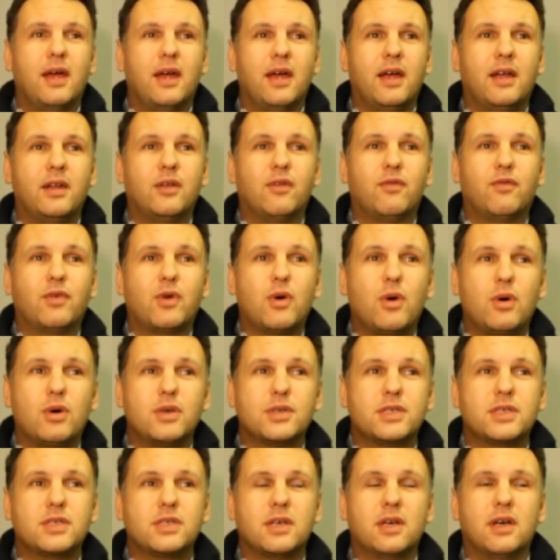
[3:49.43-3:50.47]
and of
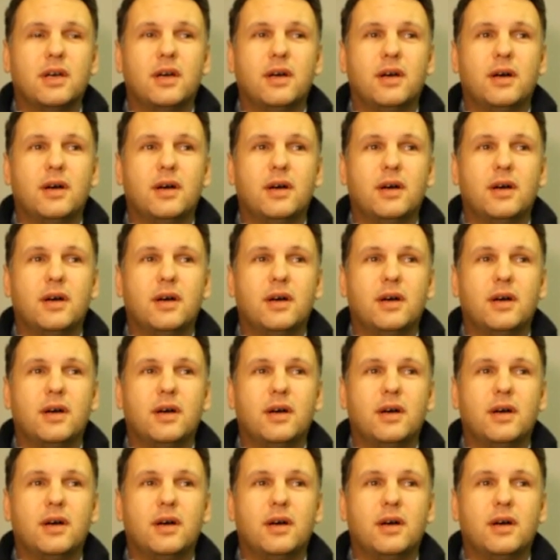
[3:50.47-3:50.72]
course